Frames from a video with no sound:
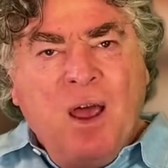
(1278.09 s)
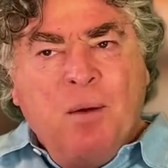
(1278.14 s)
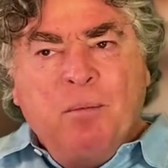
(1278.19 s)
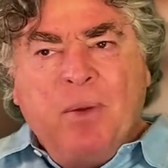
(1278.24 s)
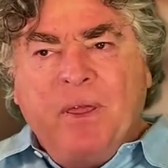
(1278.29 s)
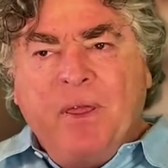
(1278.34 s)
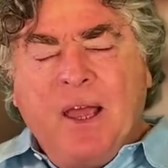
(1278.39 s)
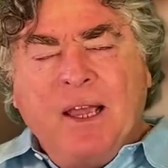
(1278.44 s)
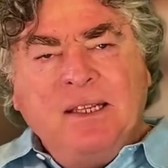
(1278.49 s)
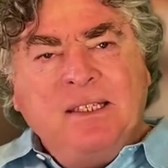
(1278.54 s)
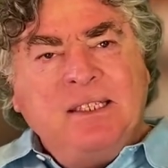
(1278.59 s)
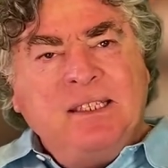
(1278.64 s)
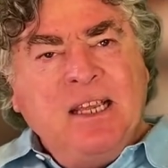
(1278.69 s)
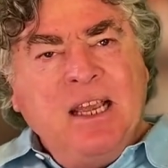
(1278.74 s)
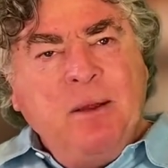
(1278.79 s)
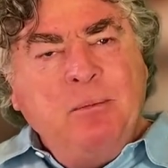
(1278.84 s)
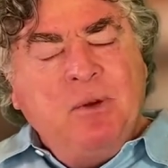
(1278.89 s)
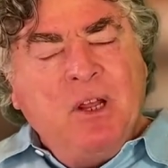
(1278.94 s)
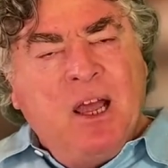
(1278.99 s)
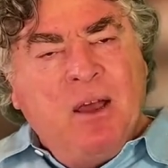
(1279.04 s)
but they
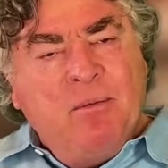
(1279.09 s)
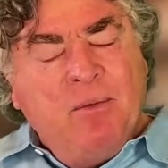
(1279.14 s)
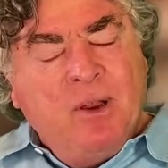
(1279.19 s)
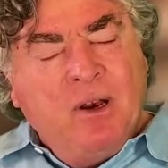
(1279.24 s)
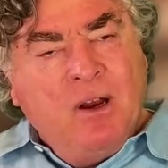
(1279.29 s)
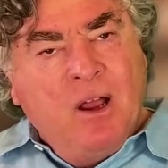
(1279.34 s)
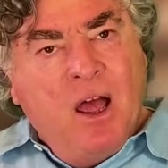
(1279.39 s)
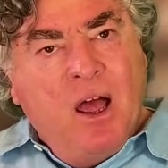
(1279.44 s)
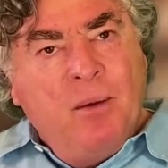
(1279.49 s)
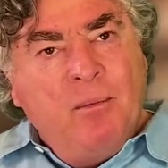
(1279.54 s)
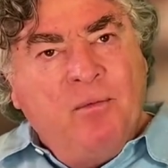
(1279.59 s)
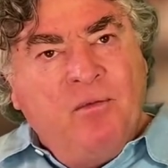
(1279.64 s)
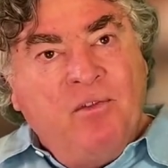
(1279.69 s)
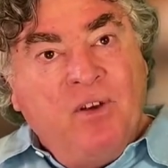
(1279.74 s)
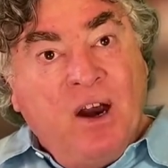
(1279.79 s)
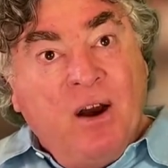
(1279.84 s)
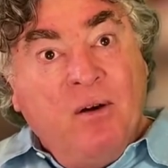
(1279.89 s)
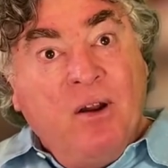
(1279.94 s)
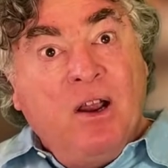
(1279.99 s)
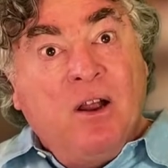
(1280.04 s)
seem to have become
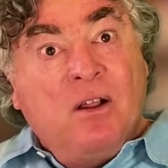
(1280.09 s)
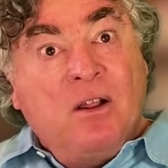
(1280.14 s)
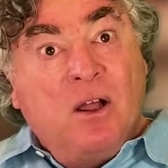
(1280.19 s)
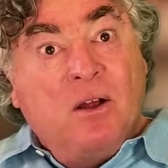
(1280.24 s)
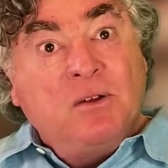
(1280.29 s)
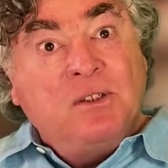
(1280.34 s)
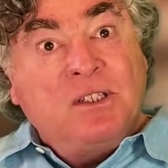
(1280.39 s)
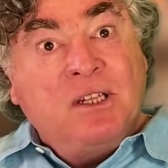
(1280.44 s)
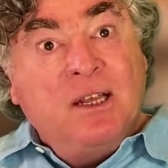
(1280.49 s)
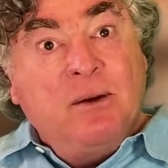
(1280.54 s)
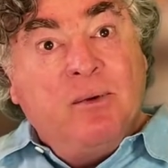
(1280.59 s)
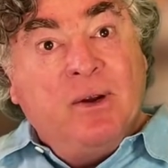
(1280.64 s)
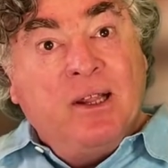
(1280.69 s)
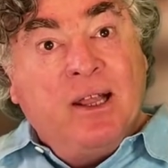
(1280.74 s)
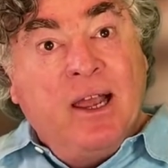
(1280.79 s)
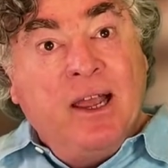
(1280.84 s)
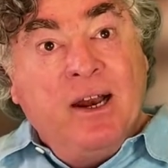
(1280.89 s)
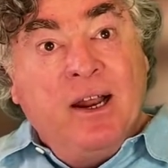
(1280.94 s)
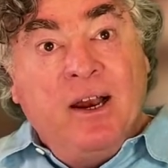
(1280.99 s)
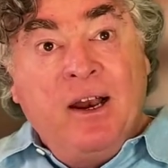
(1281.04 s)
very closely
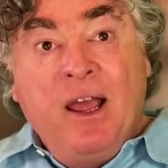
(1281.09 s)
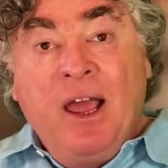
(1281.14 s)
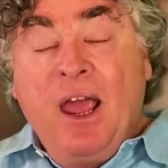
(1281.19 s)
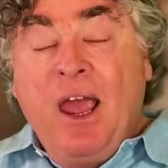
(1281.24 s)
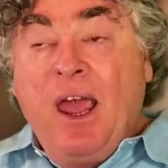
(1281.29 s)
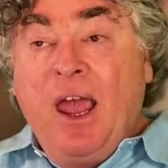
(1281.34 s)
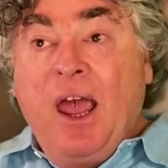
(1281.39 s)
related.